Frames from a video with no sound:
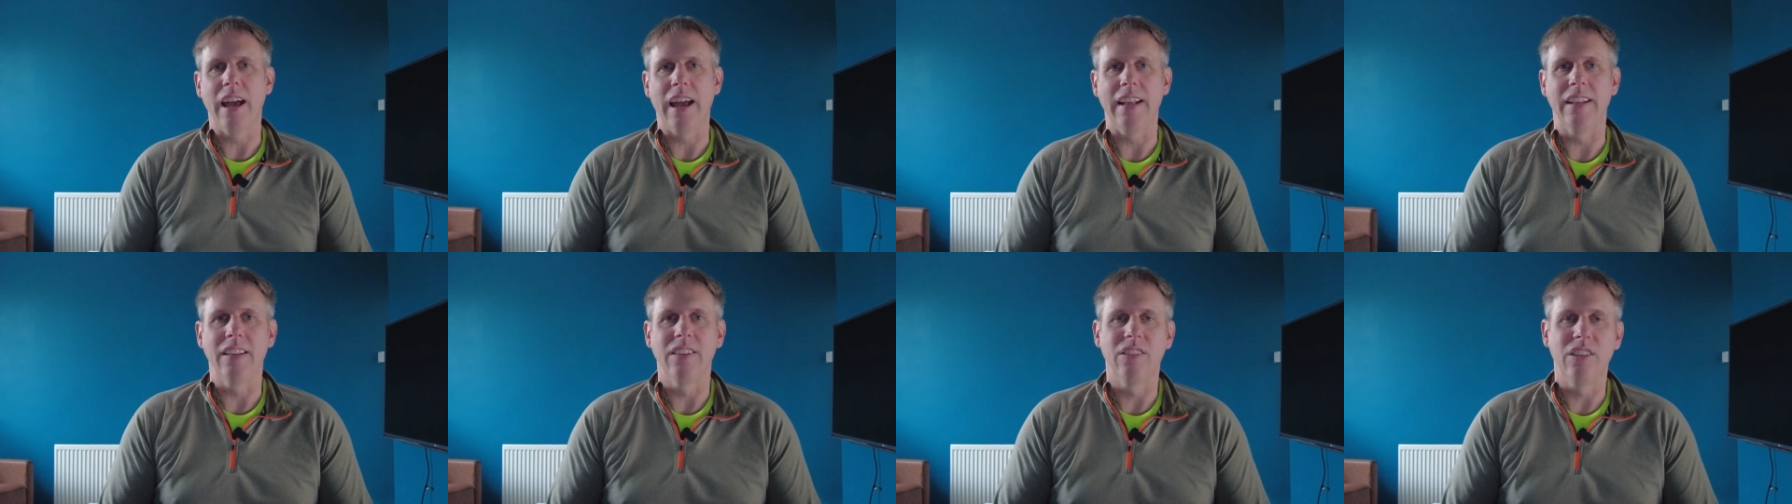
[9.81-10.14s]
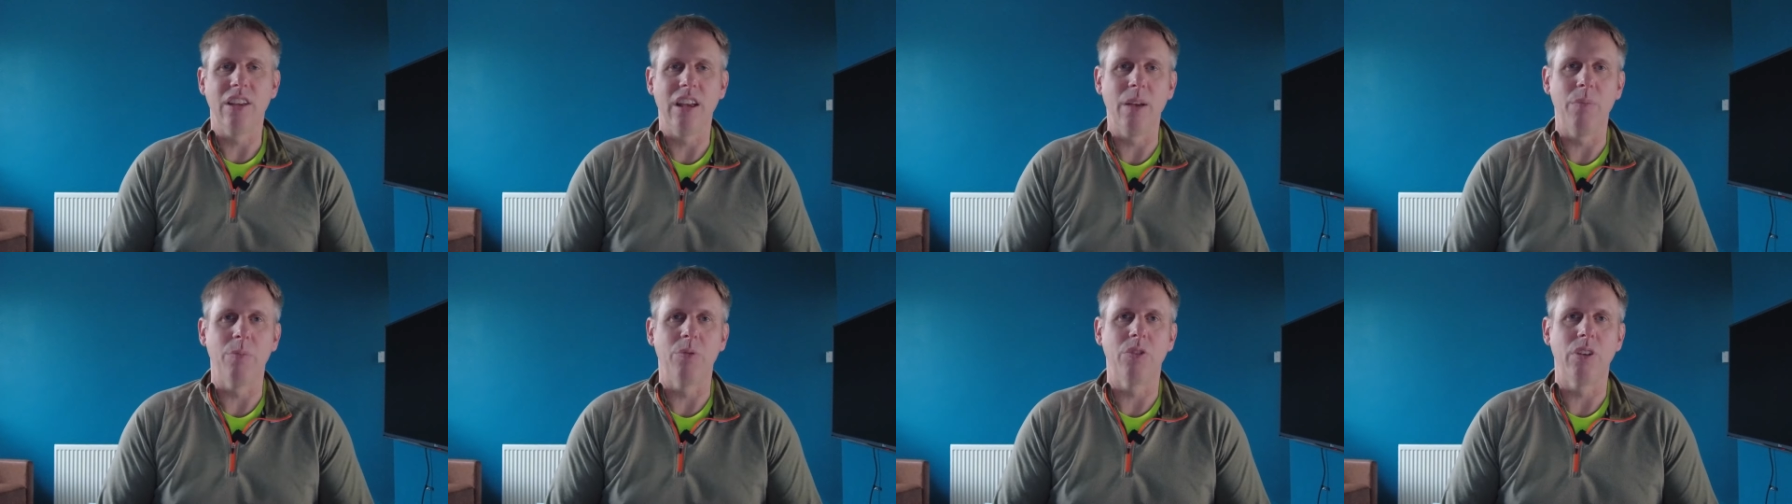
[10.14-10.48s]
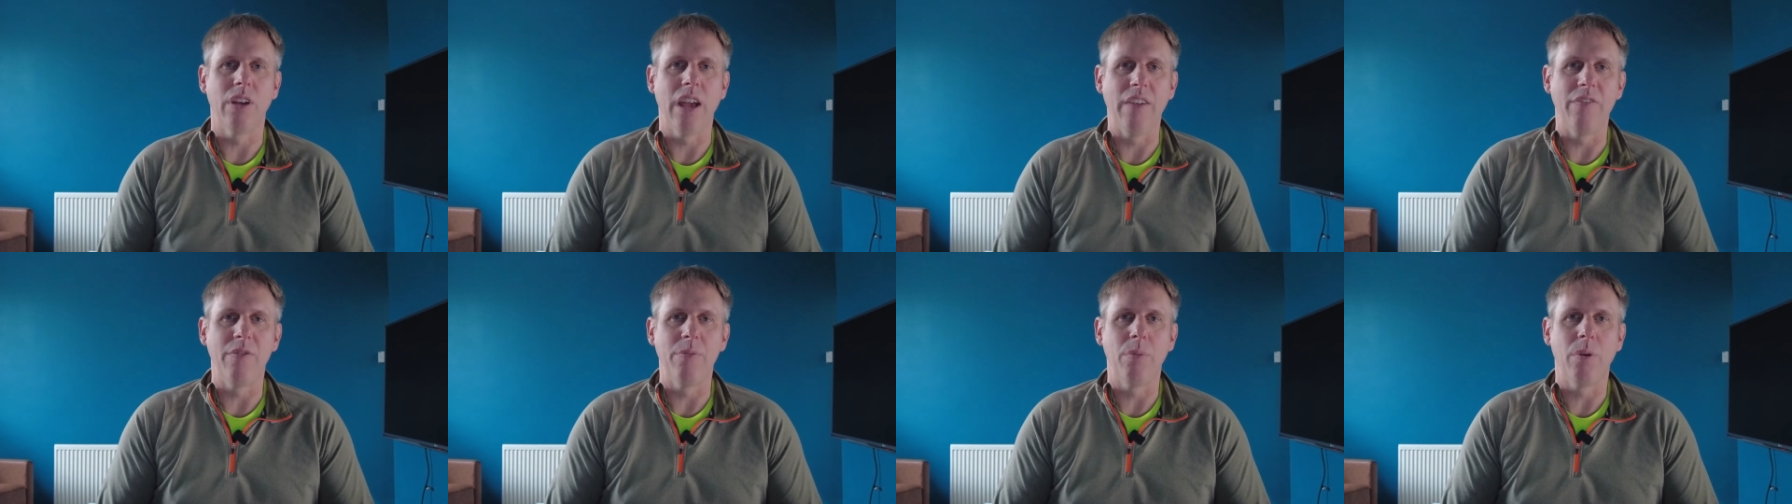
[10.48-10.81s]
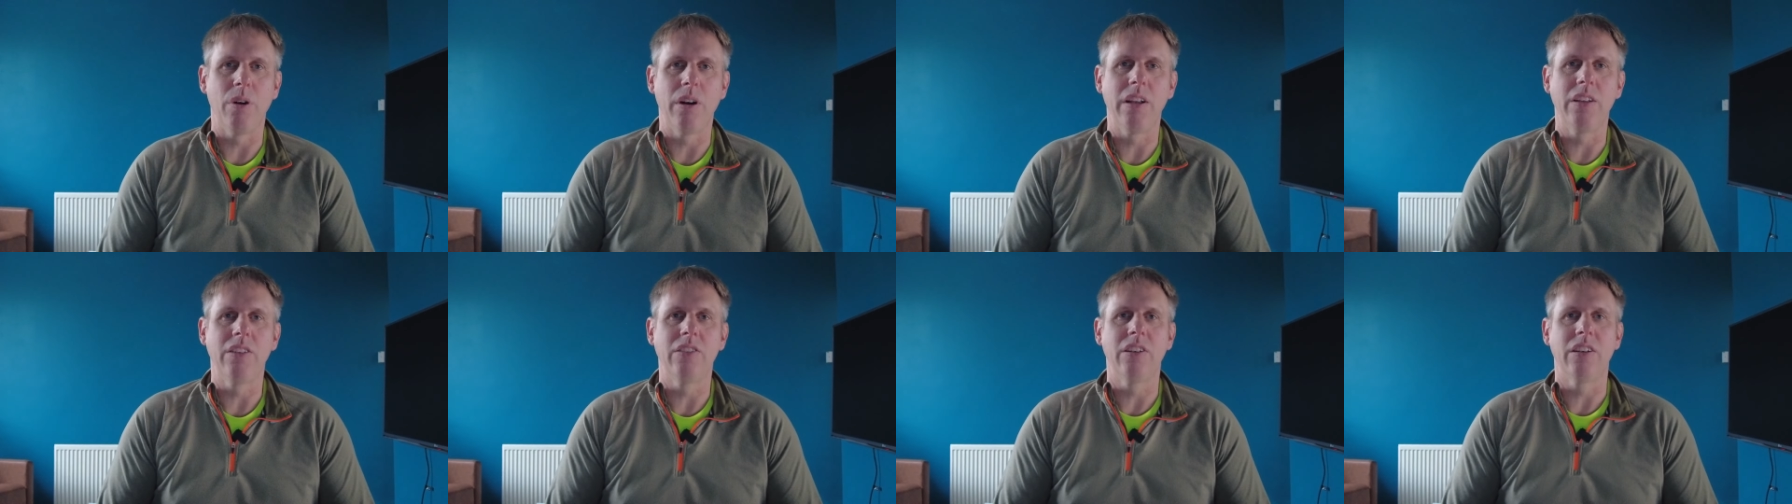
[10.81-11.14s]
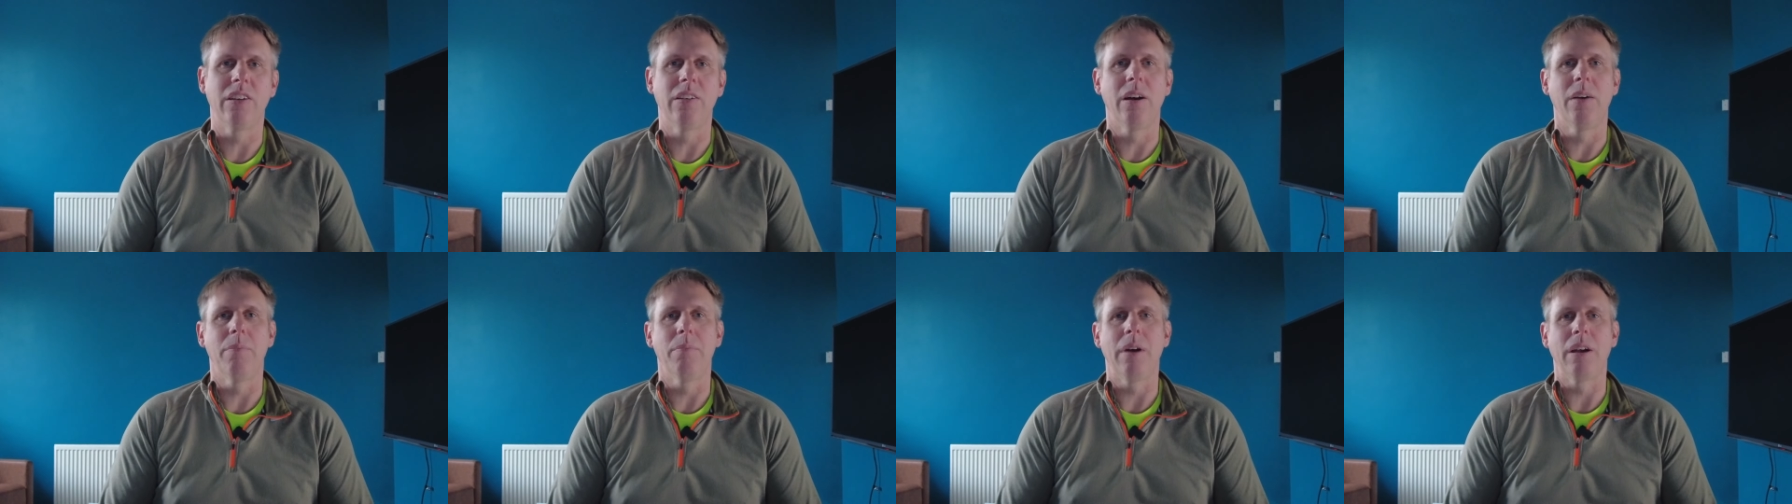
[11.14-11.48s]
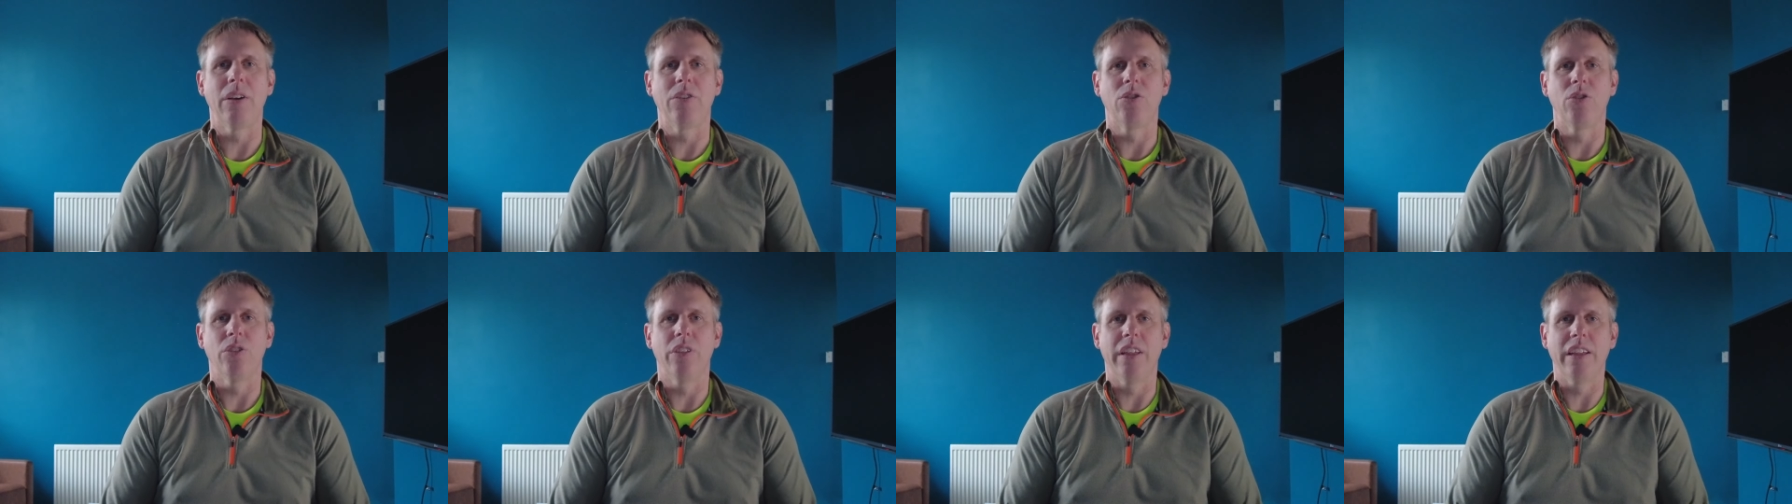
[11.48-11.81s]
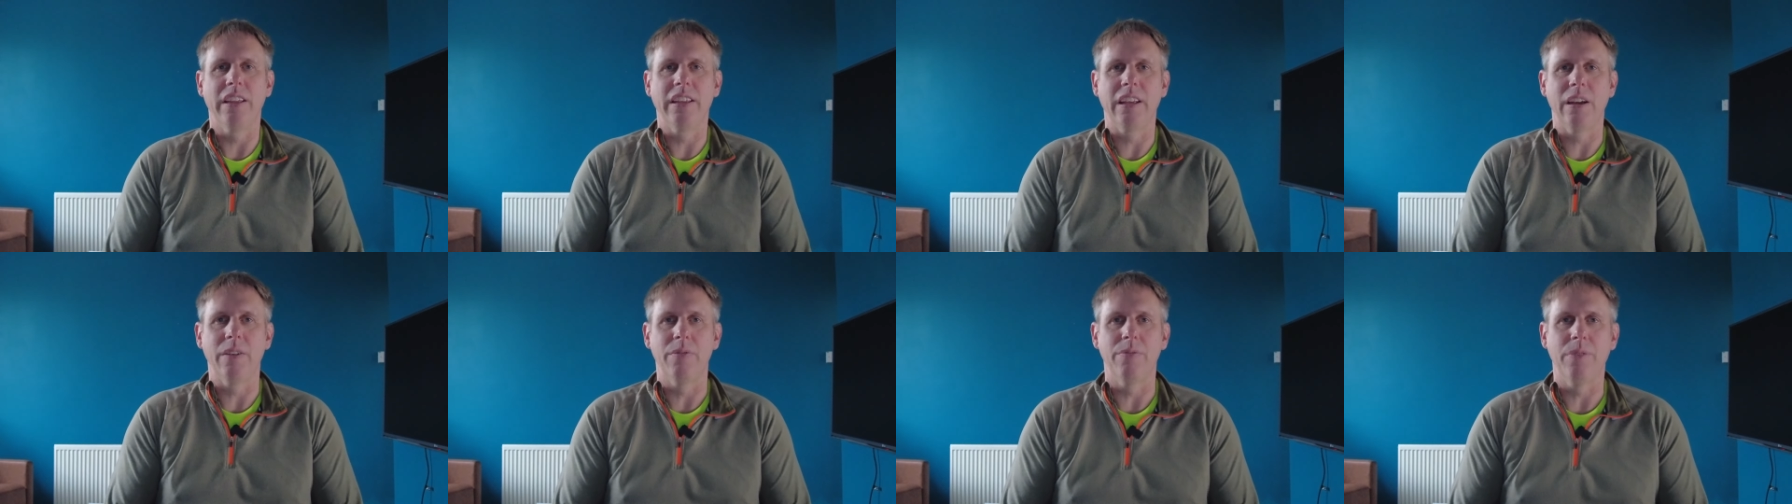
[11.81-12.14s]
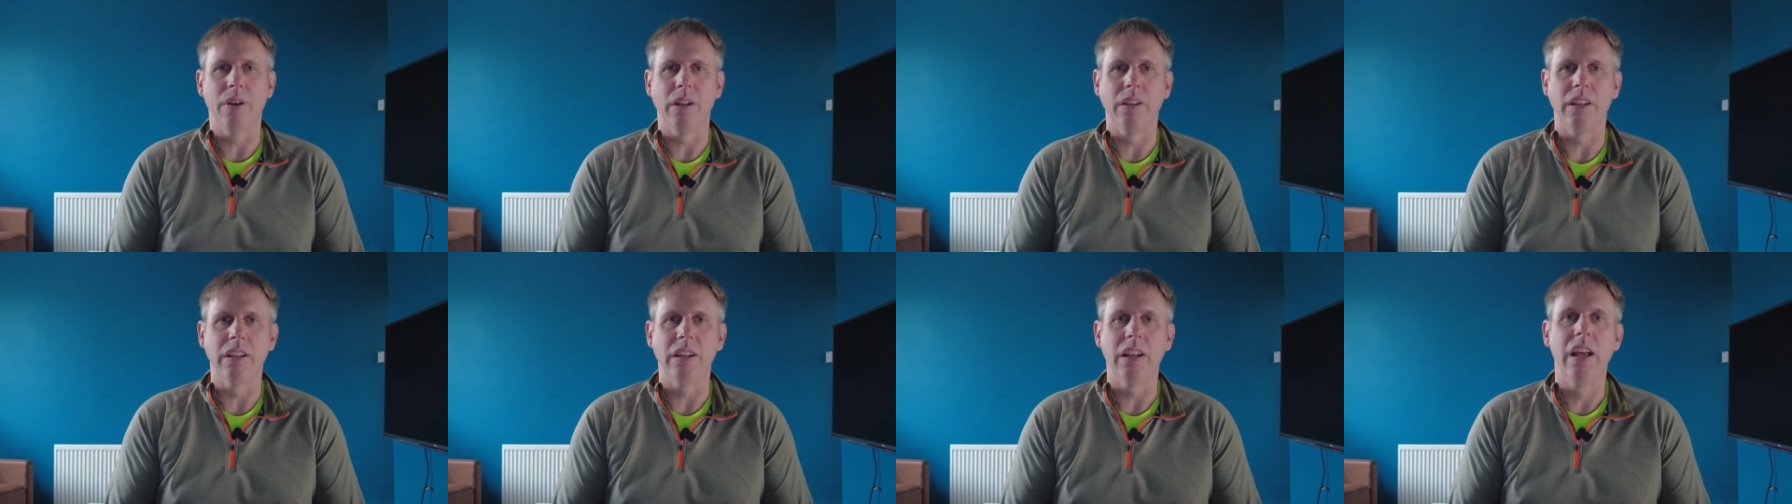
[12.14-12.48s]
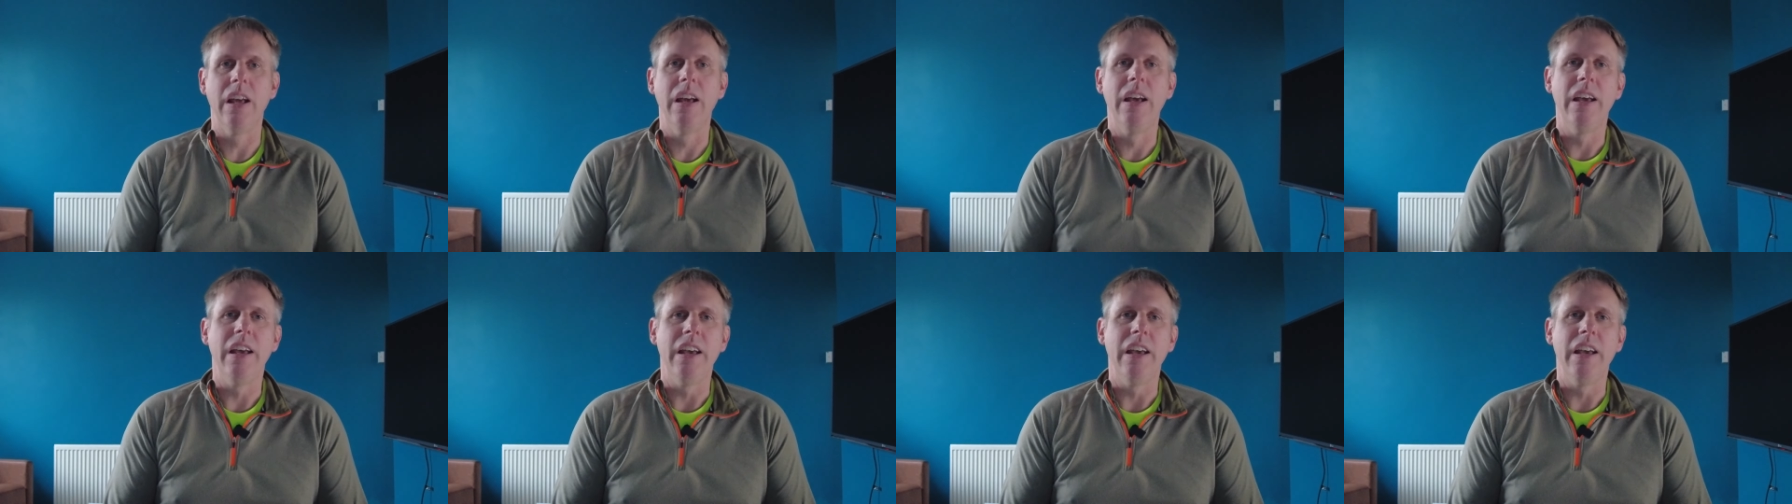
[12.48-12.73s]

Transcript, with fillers: and tips to everybody to make sure they can get funded,